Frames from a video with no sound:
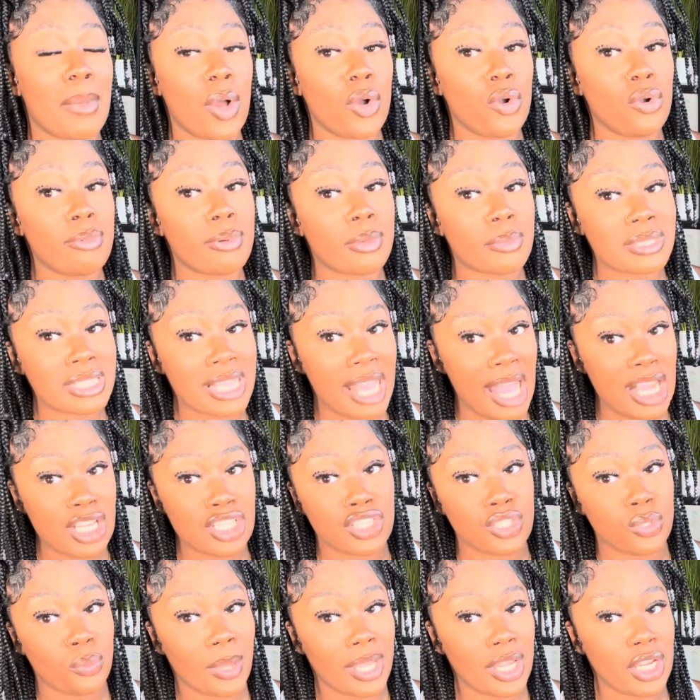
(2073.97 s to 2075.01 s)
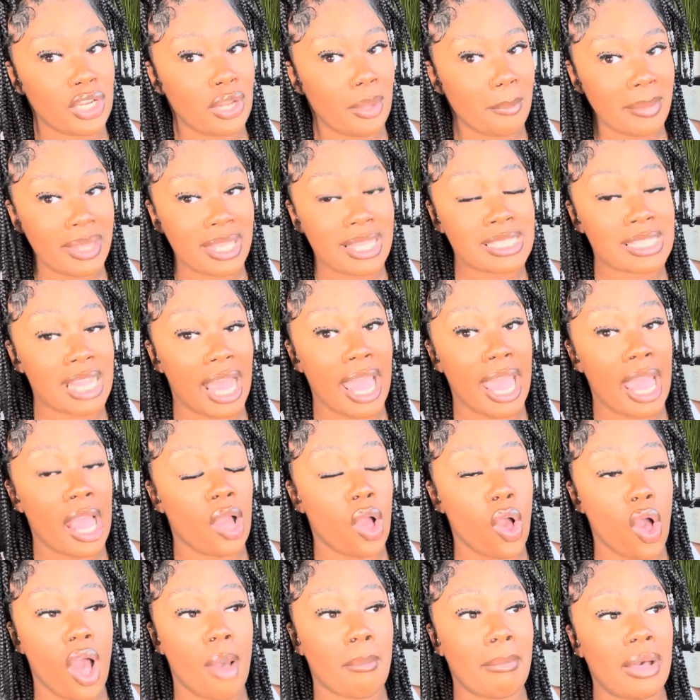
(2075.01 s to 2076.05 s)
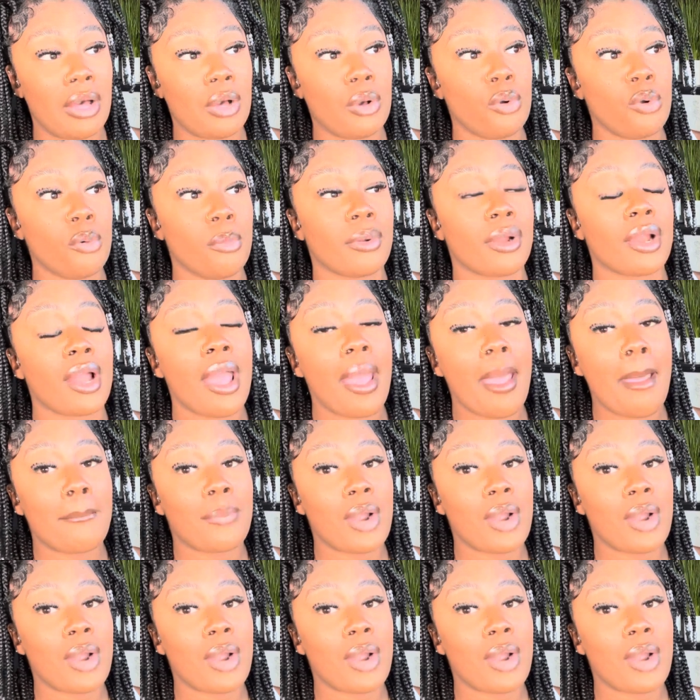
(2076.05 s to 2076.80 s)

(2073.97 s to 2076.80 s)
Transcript: my Uber was actually waiting on me because I had called my Uber